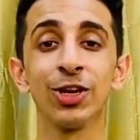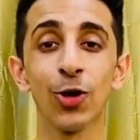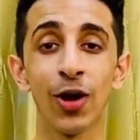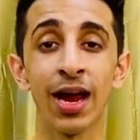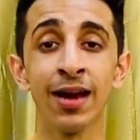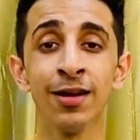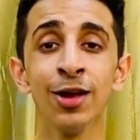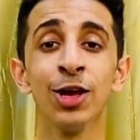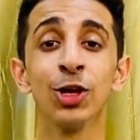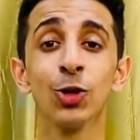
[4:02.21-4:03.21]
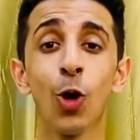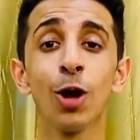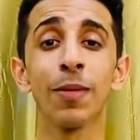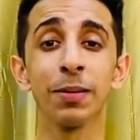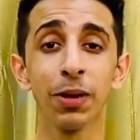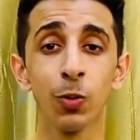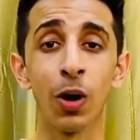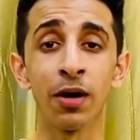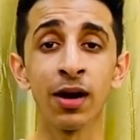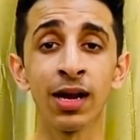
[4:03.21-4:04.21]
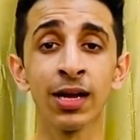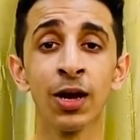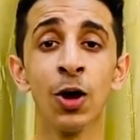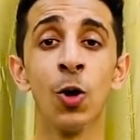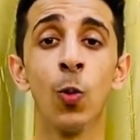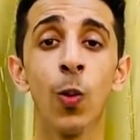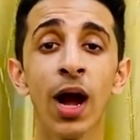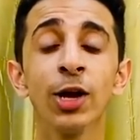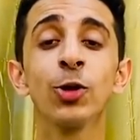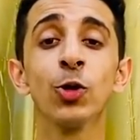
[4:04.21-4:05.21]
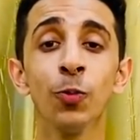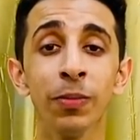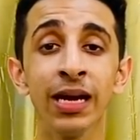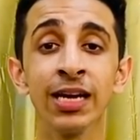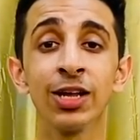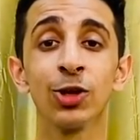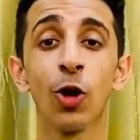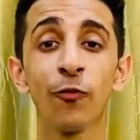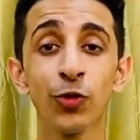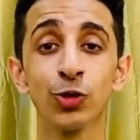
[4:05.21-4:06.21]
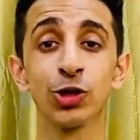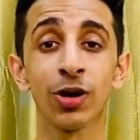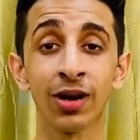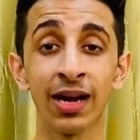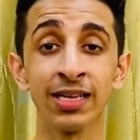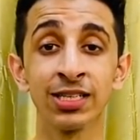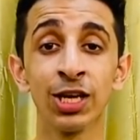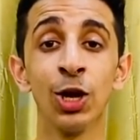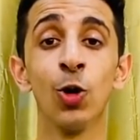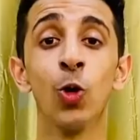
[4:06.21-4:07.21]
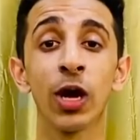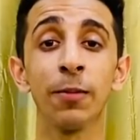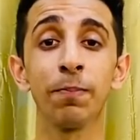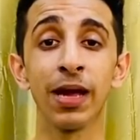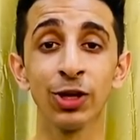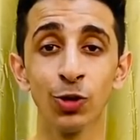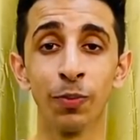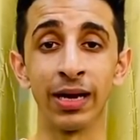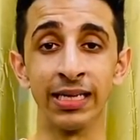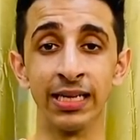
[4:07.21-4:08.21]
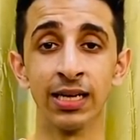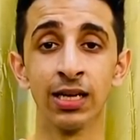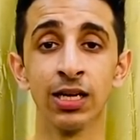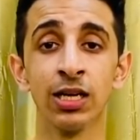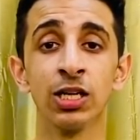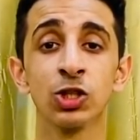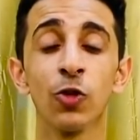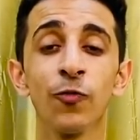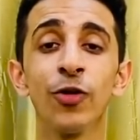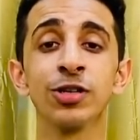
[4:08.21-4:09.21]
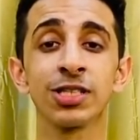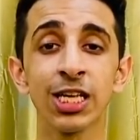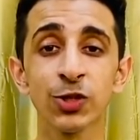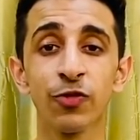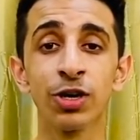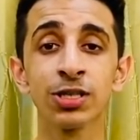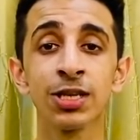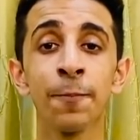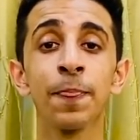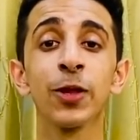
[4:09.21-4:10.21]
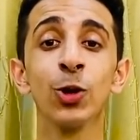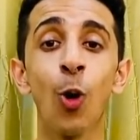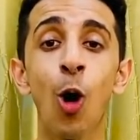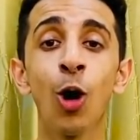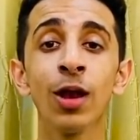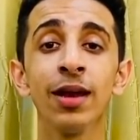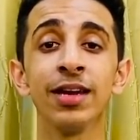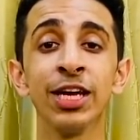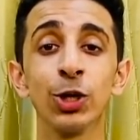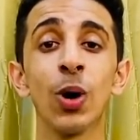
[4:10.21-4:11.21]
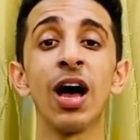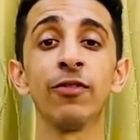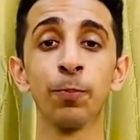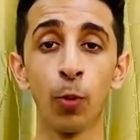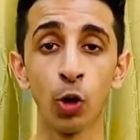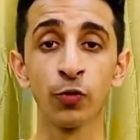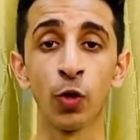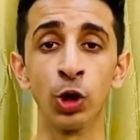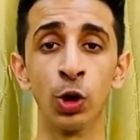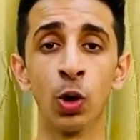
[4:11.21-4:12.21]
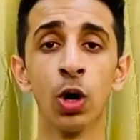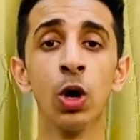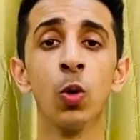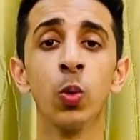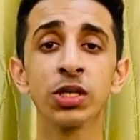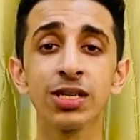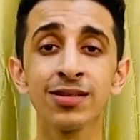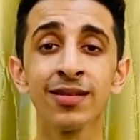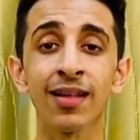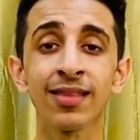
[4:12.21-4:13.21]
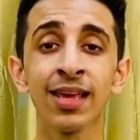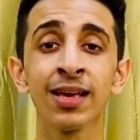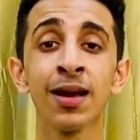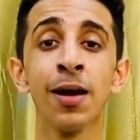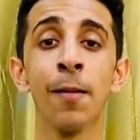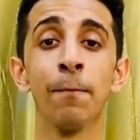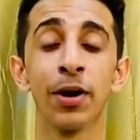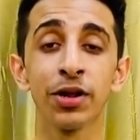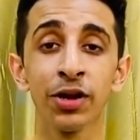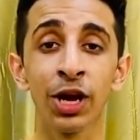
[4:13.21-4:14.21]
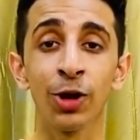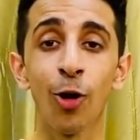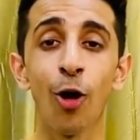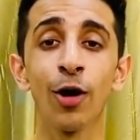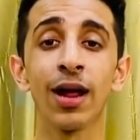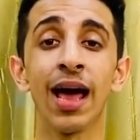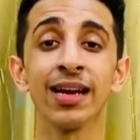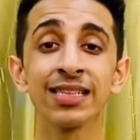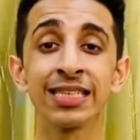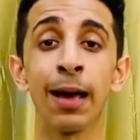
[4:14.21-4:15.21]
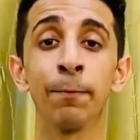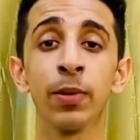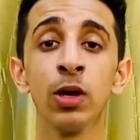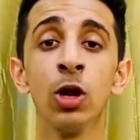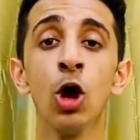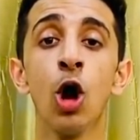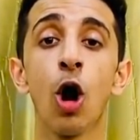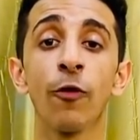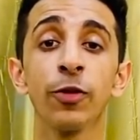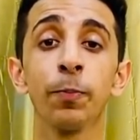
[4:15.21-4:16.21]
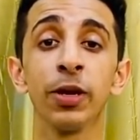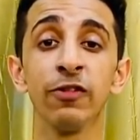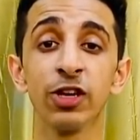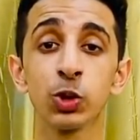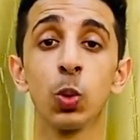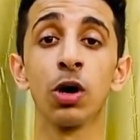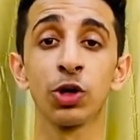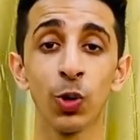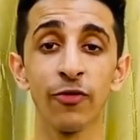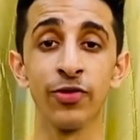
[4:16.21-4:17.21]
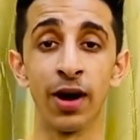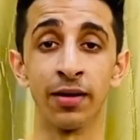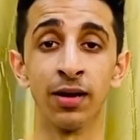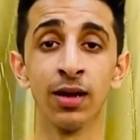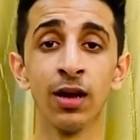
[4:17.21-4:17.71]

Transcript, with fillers: in your head you all might be wondering where do you meet your future clients who can pay you money? So, first things first, you all need to have a portfolio, which is nothing but a record and a sample of the previous work you have done.